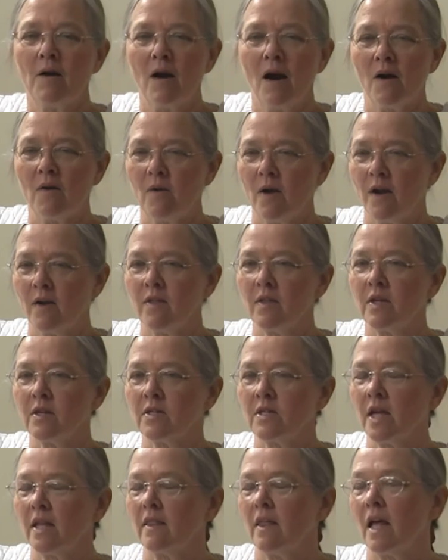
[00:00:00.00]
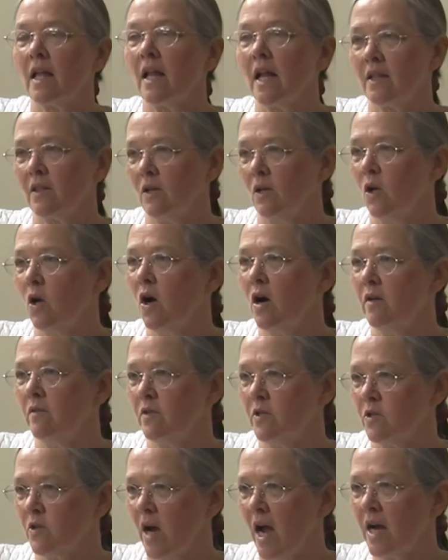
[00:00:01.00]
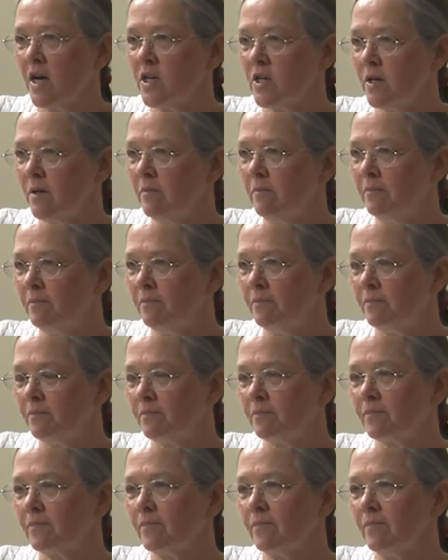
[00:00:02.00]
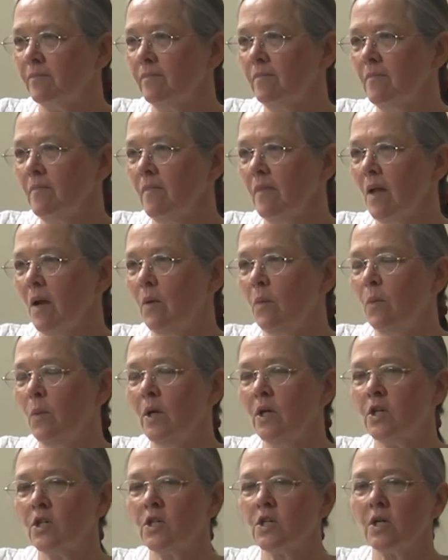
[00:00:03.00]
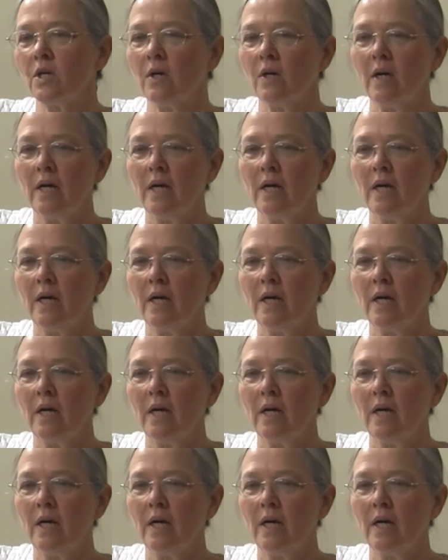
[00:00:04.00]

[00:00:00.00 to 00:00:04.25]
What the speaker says: around things like that, like the law of attraction, which,